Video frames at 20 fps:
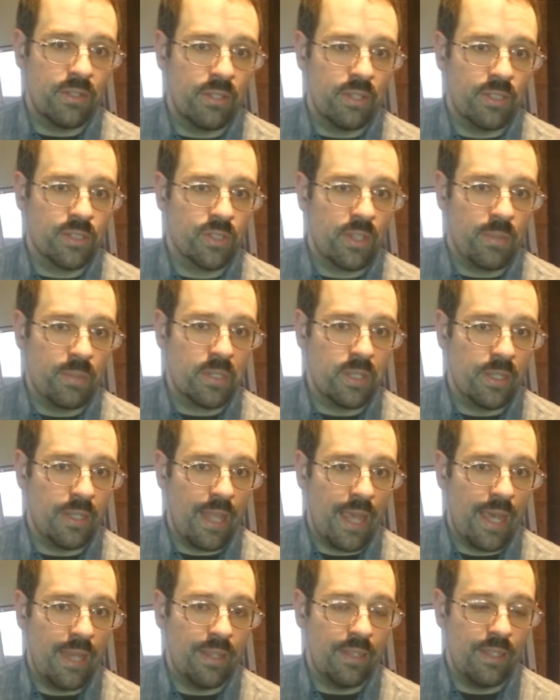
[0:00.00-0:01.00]
in the description of
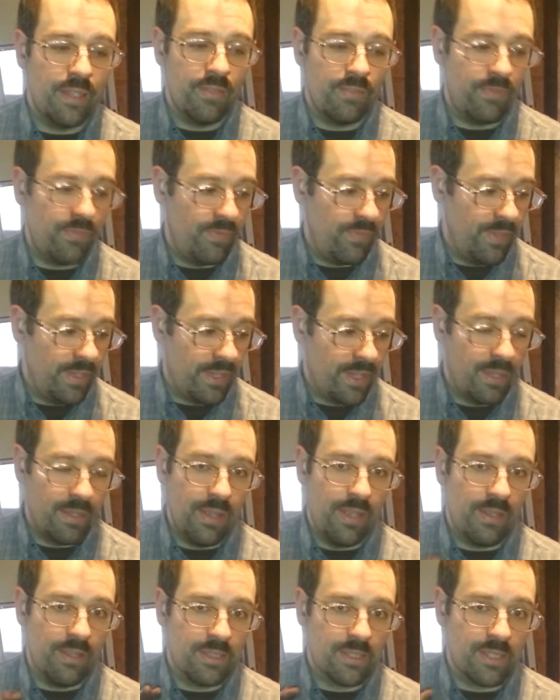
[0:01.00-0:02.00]
that
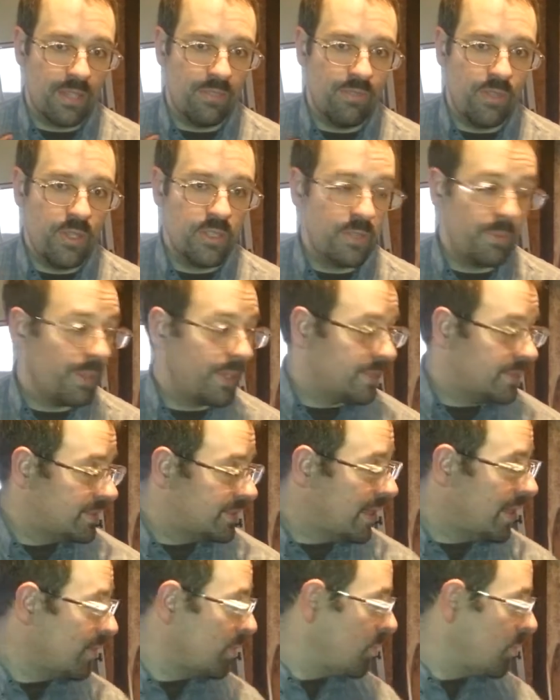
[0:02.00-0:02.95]
if it, it's confusing because it's out